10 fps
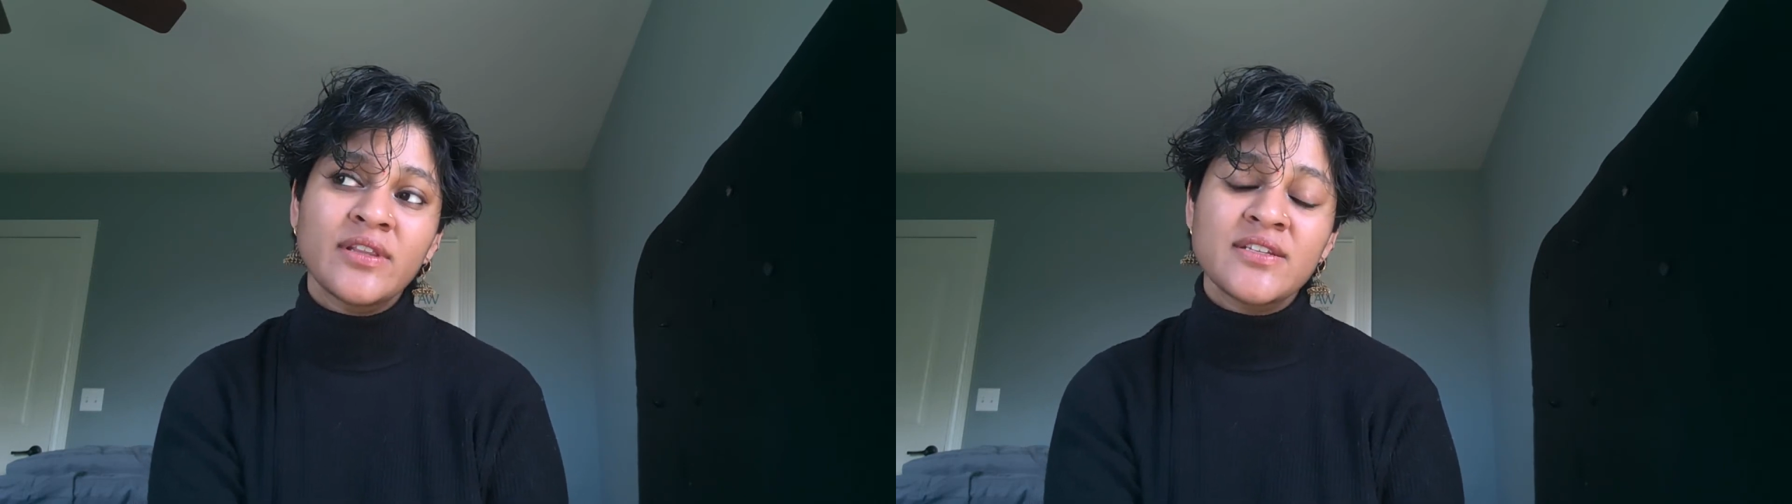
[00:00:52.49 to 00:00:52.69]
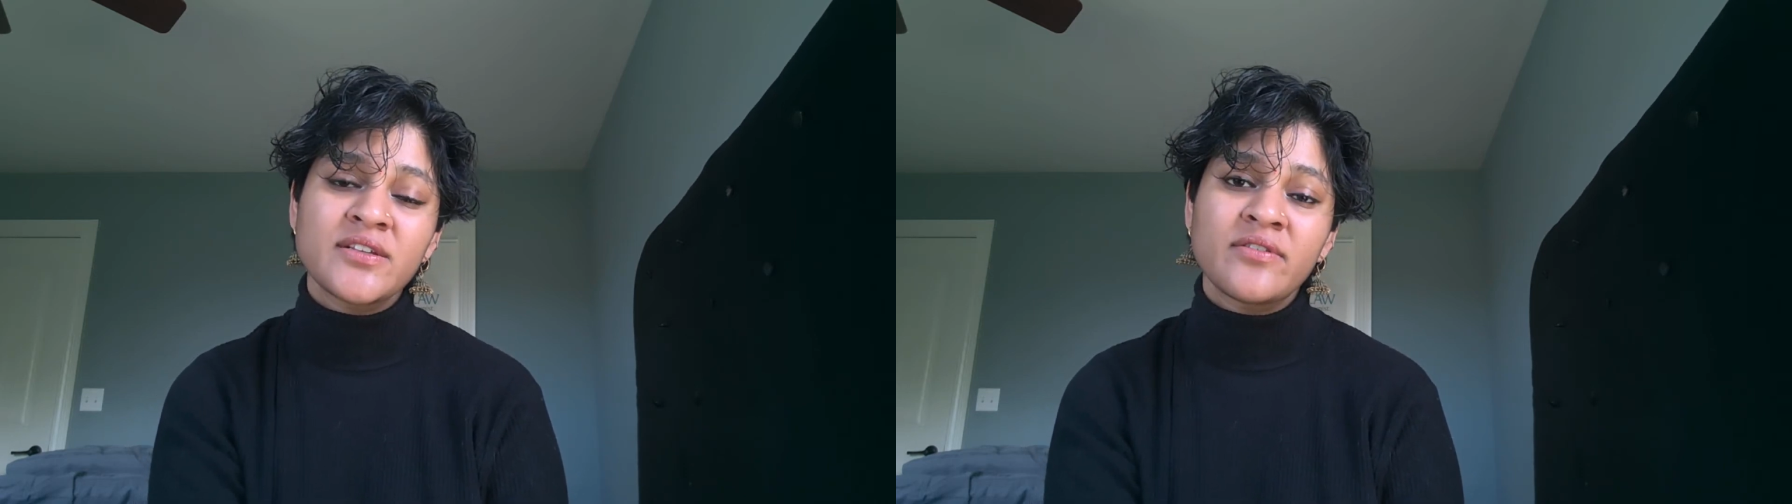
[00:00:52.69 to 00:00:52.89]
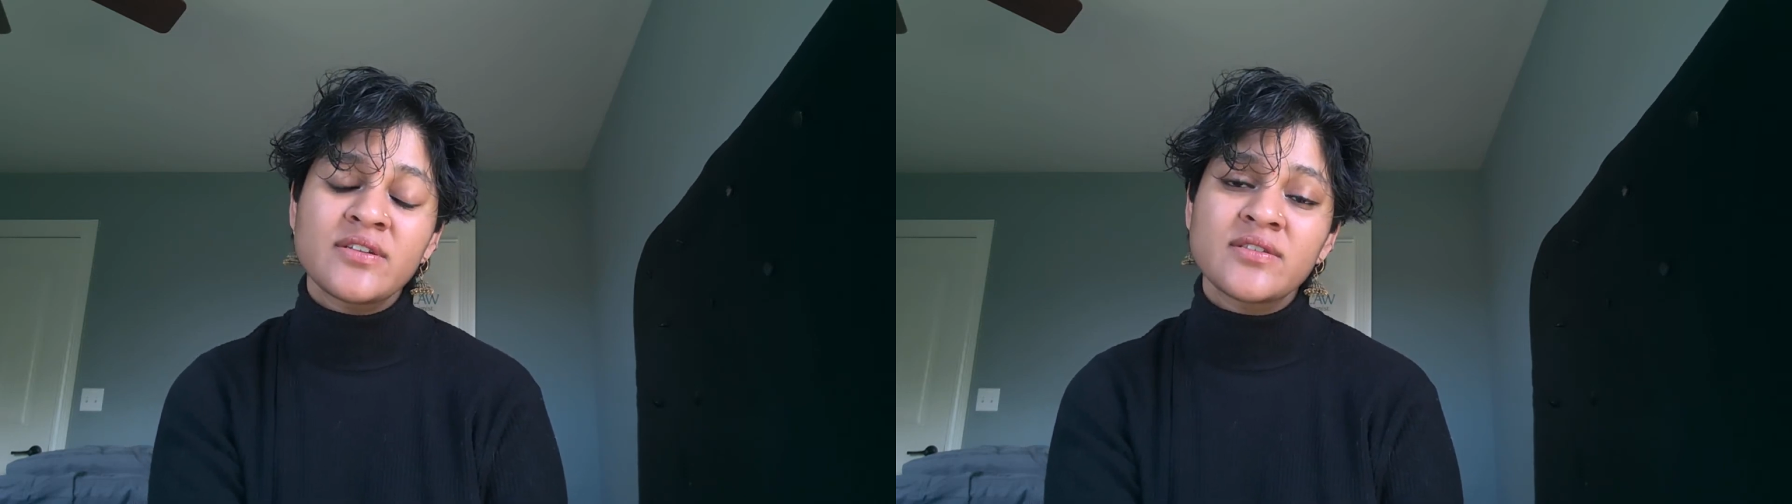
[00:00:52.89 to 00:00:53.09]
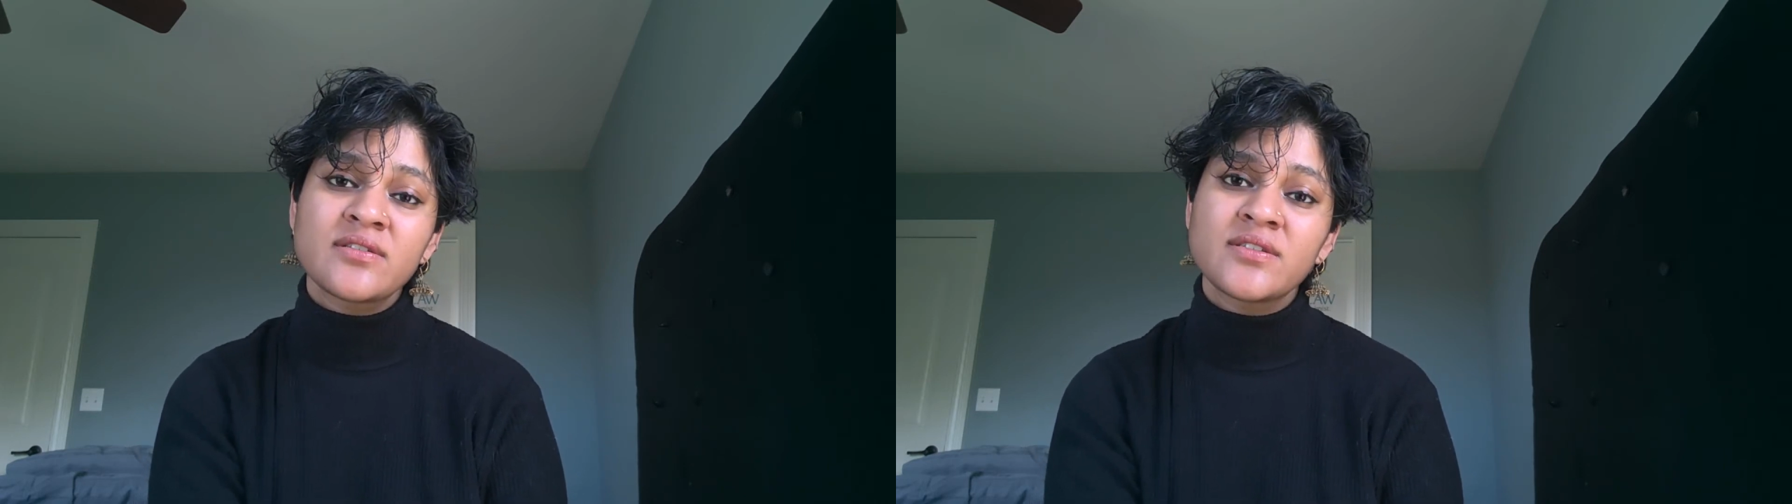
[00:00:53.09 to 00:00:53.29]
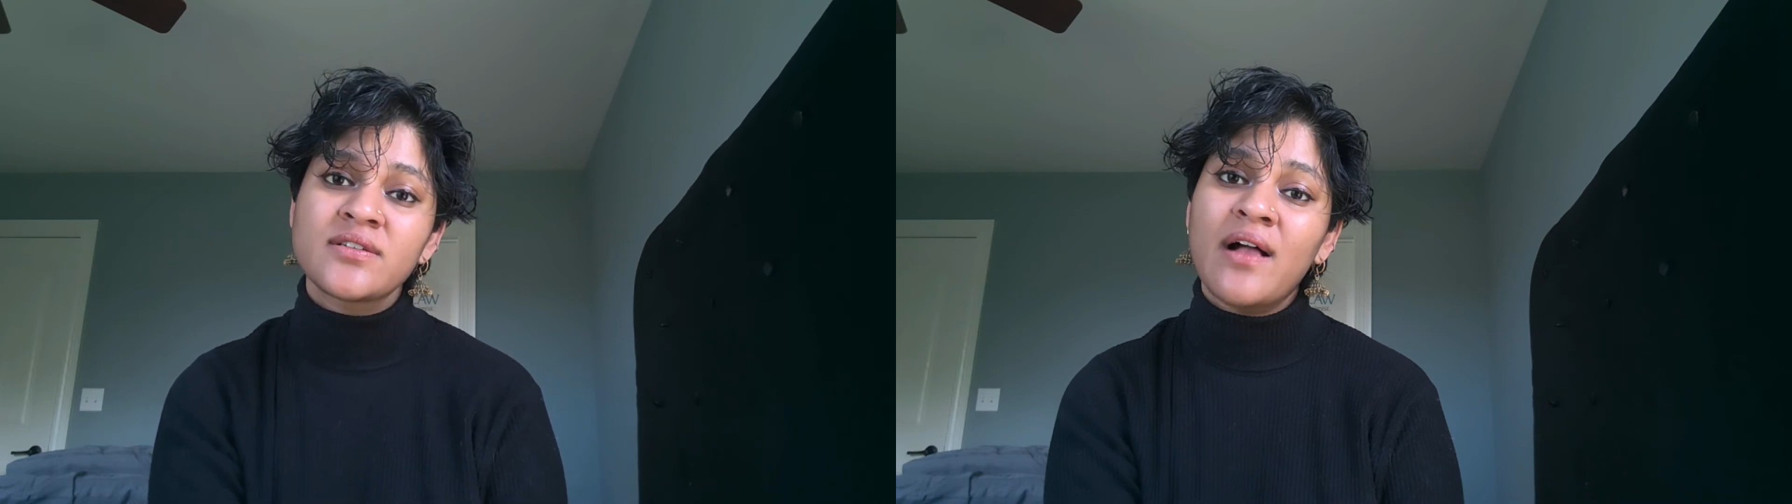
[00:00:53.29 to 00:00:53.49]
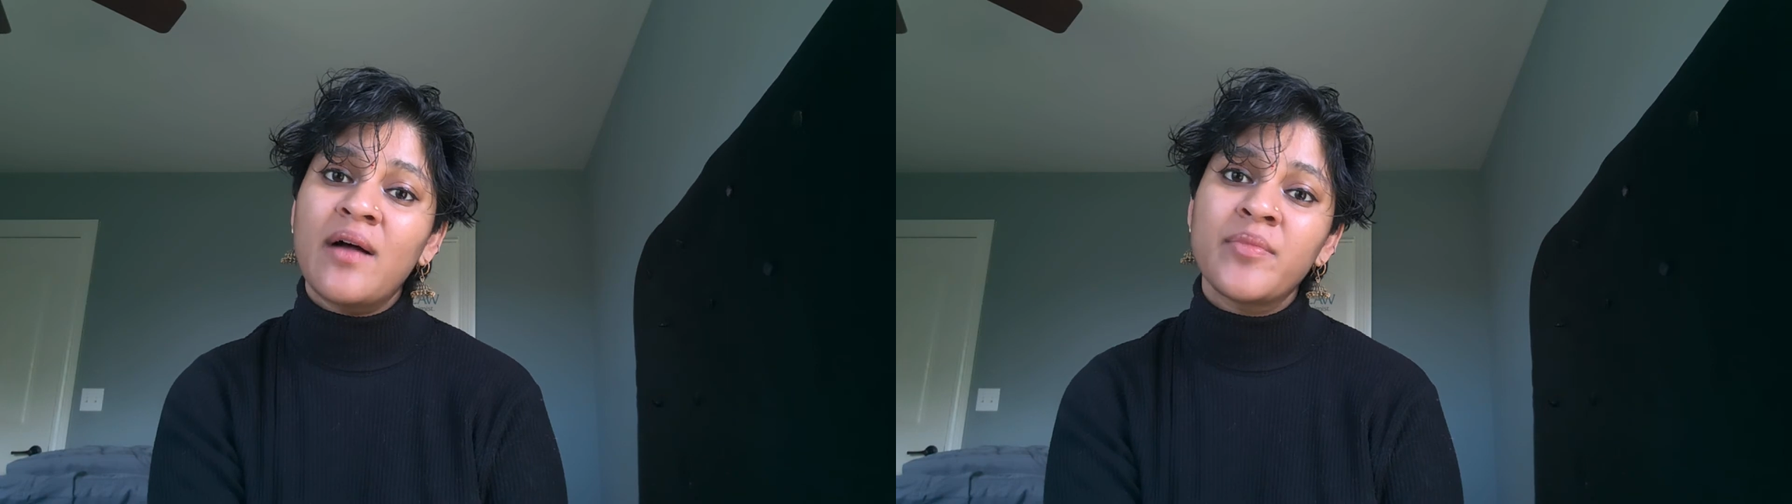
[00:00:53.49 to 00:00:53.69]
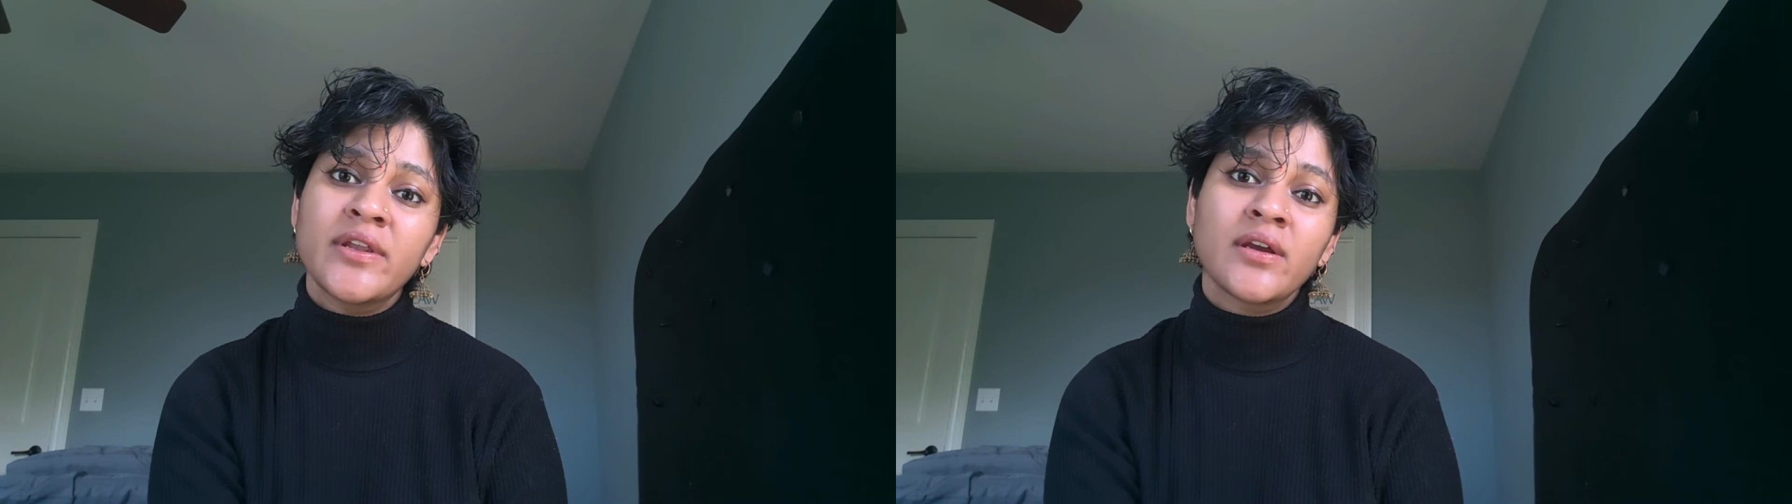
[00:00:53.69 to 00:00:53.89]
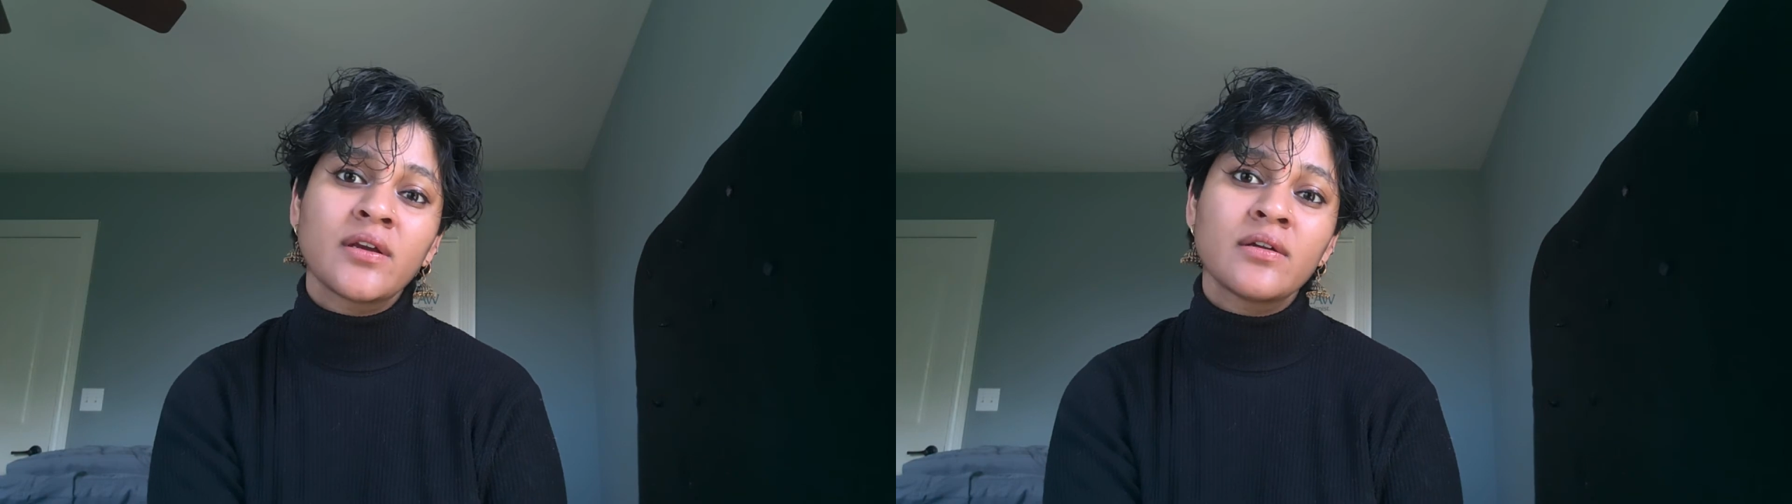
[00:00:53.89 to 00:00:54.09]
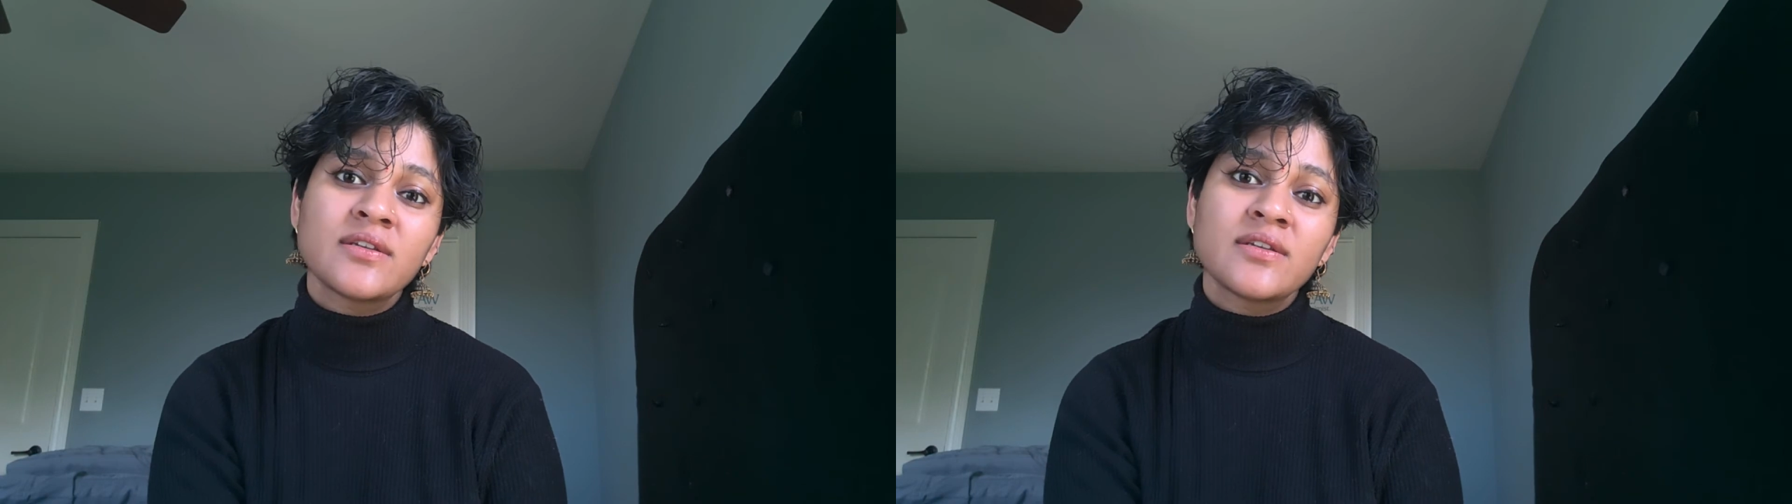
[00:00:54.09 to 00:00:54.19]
these arrests are still happening,